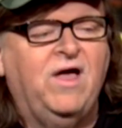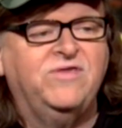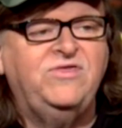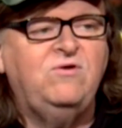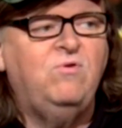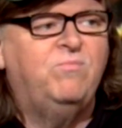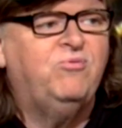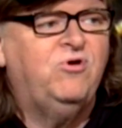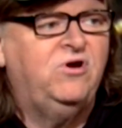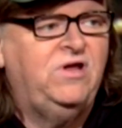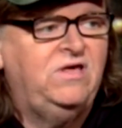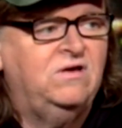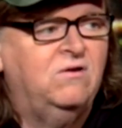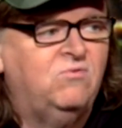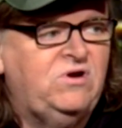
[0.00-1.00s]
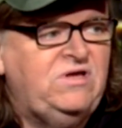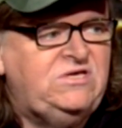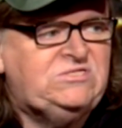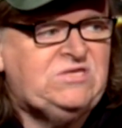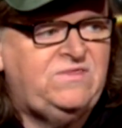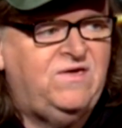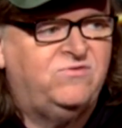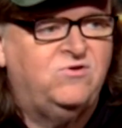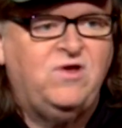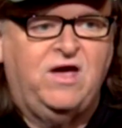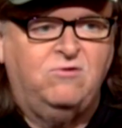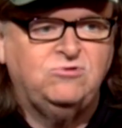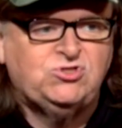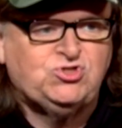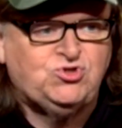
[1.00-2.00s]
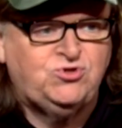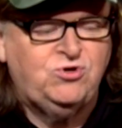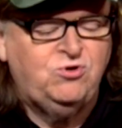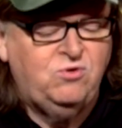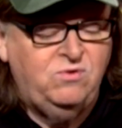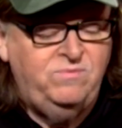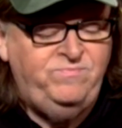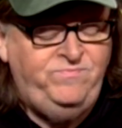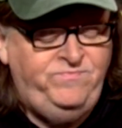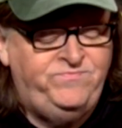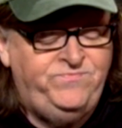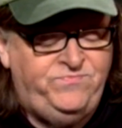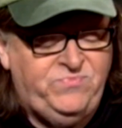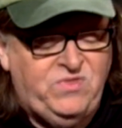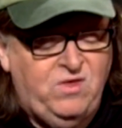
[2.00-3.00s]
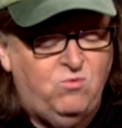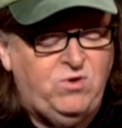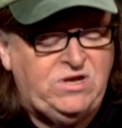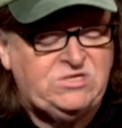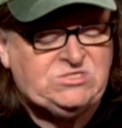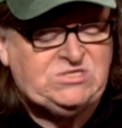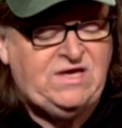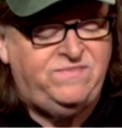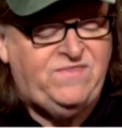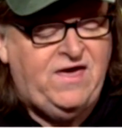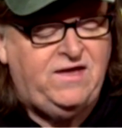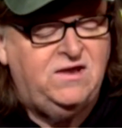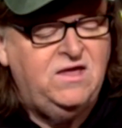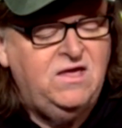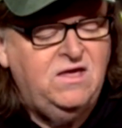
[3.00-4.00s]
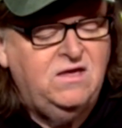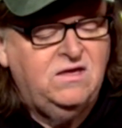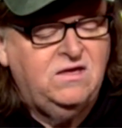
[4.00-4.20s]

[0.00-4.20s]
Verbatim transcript: that. Well, I think what he said the other night was true when he said that